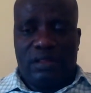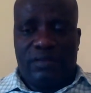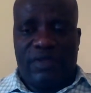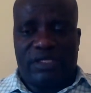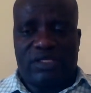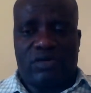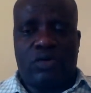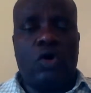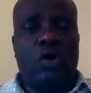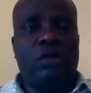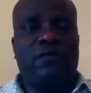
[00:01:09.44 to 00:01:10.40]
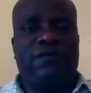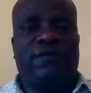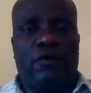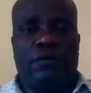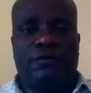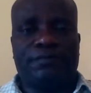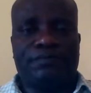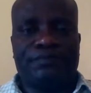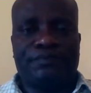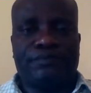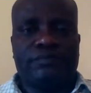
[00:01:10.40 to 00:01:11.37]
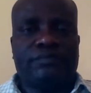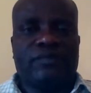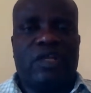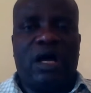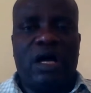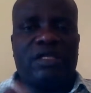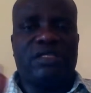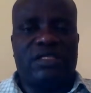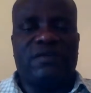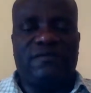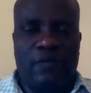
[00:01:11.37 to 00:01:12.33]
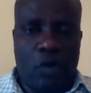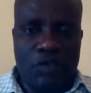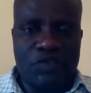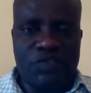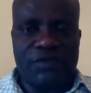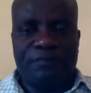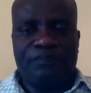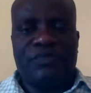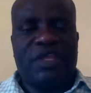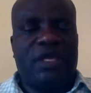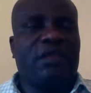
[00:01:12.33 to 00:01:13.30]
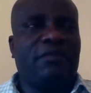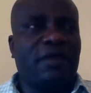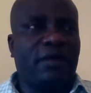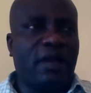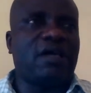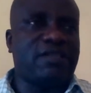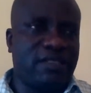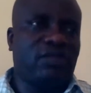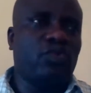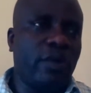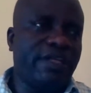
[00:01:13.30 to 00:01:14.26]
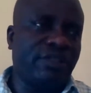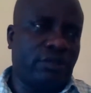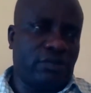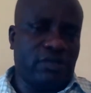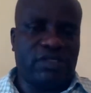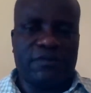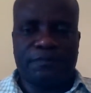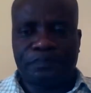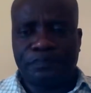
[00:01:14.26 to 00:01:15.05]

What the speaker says: that call for active voice, and there are situations